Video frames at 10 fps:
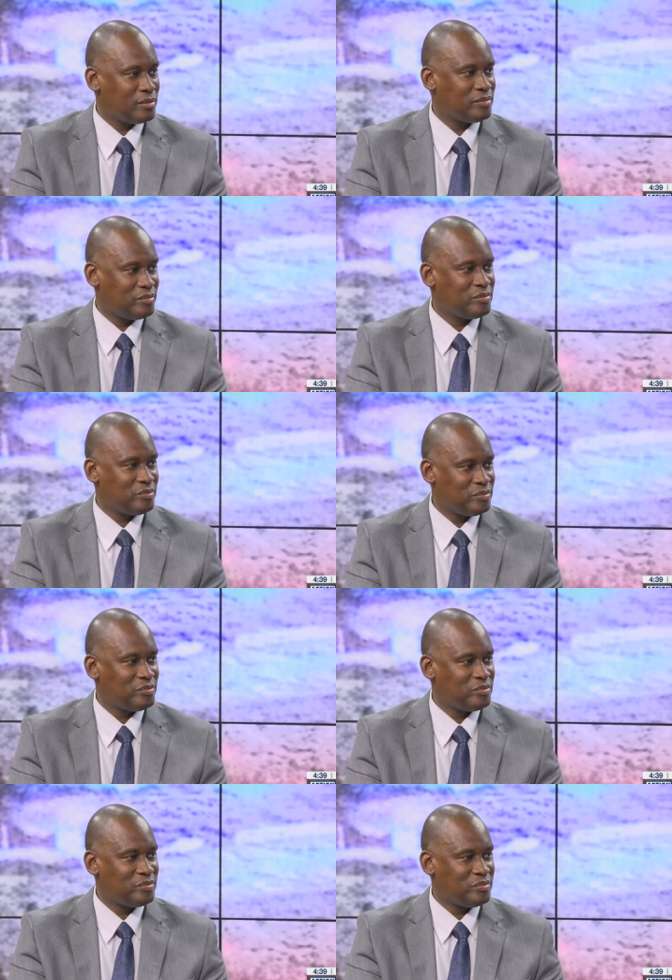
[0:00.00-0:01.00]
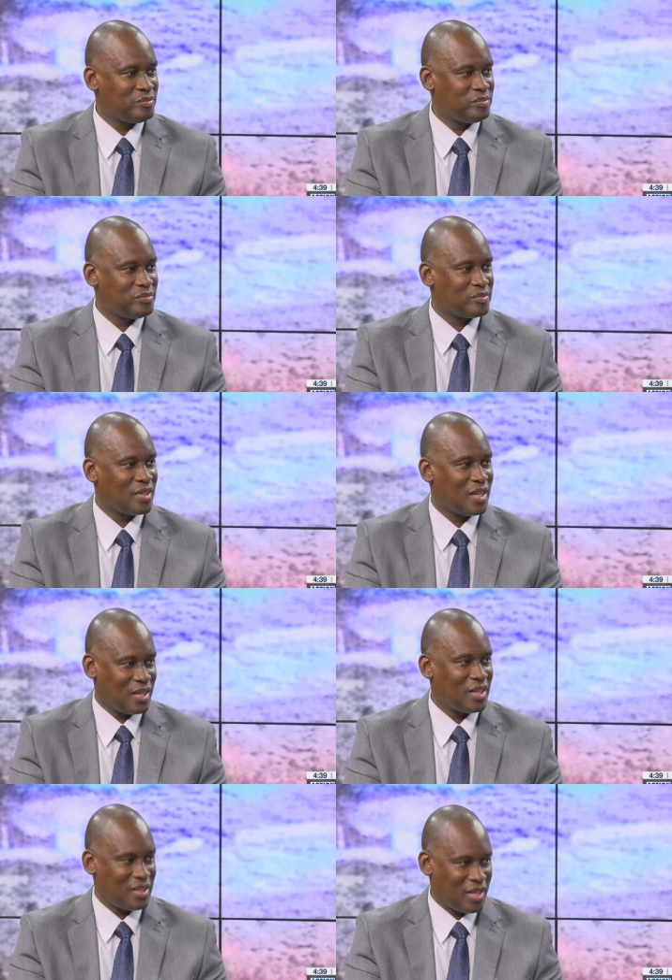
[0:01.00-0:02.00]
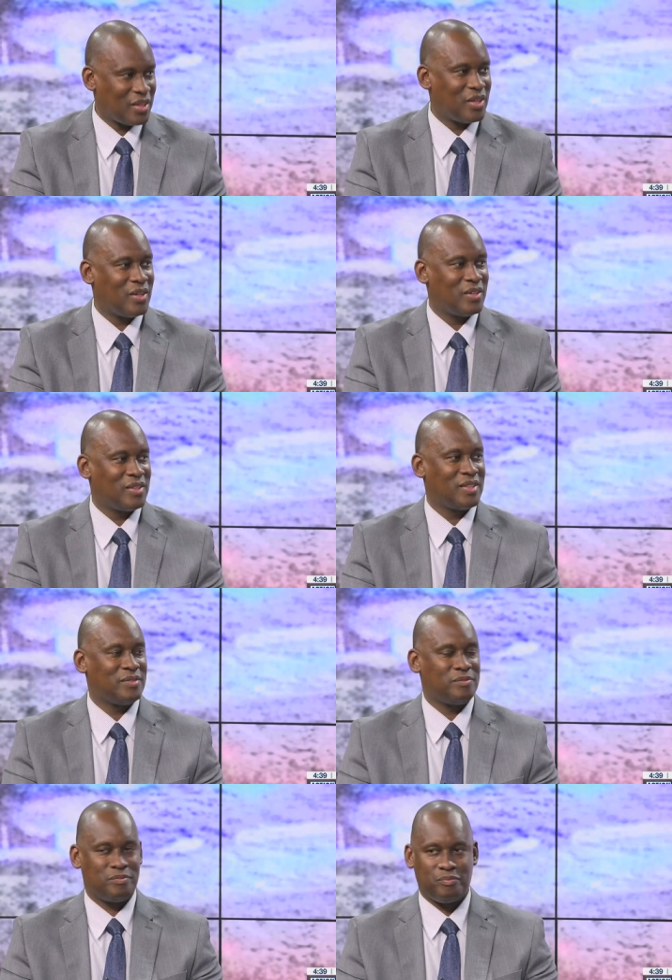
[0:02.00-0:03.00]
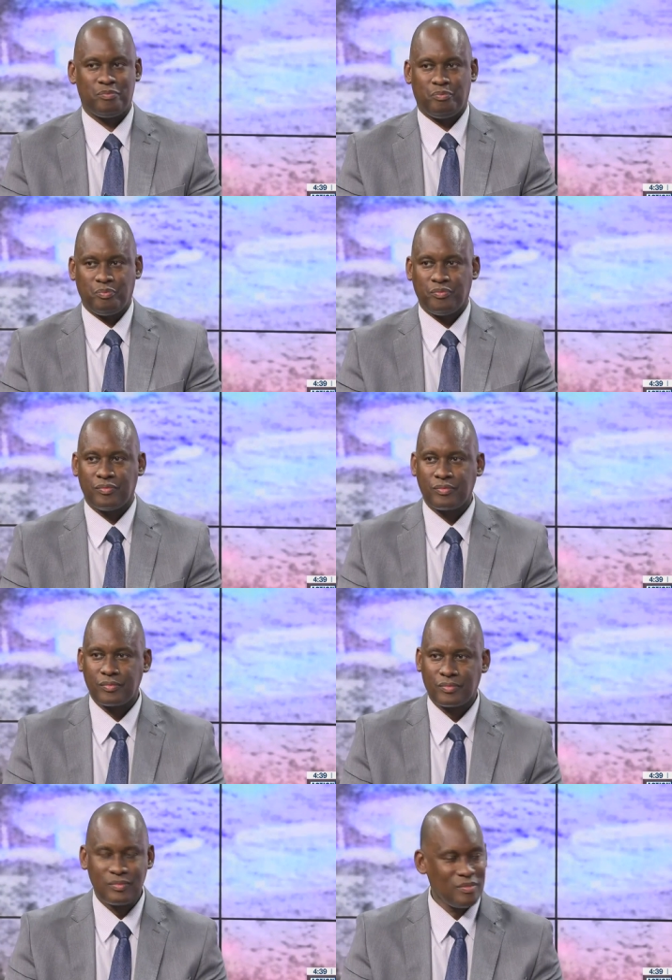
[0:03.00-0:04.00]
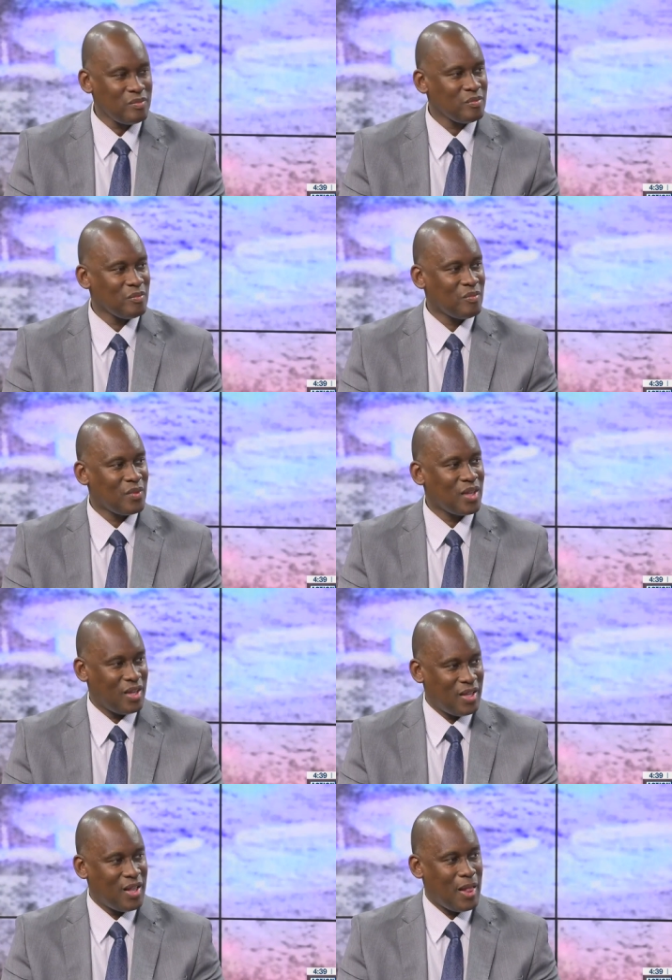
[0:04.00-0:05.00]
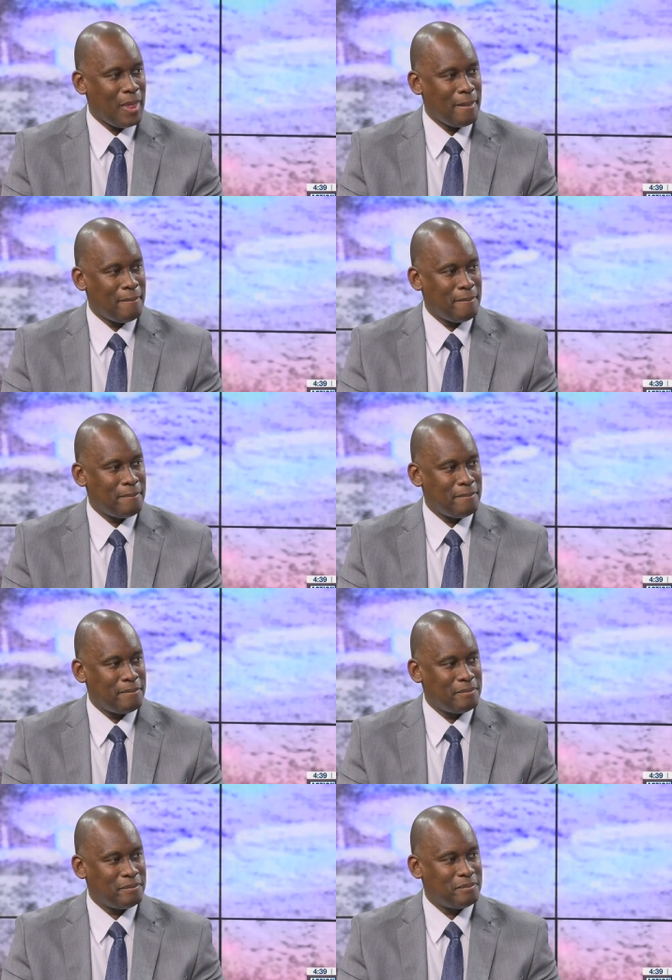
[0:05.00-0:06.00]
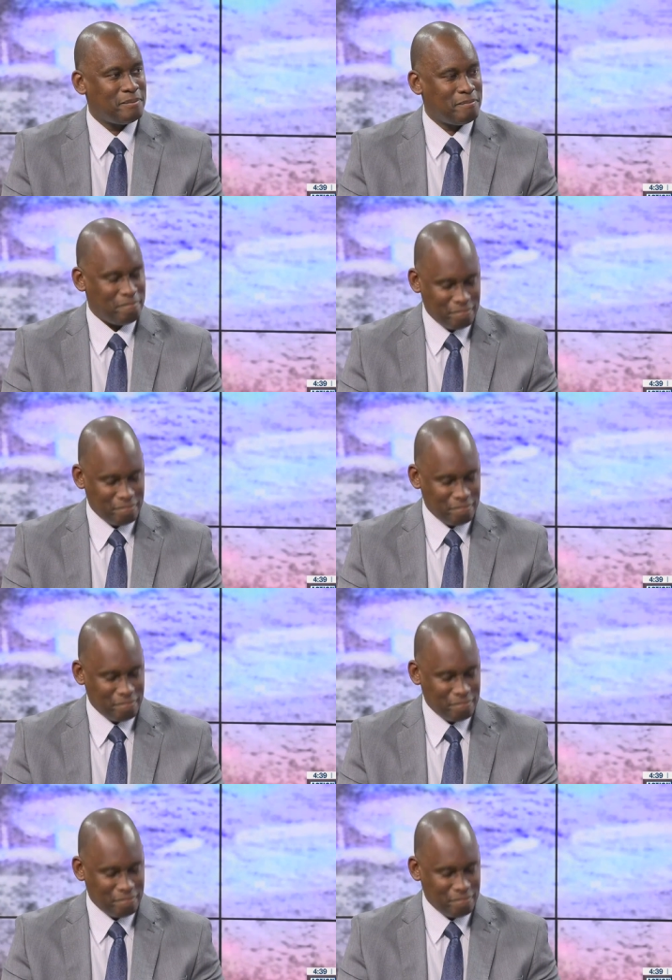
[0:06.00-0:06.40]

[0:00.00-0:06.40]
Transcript: All right. Thank you very much. Van Turner, president of the NAACP and mayoral candidate as well. Appreciate you coming in and talking with us again today.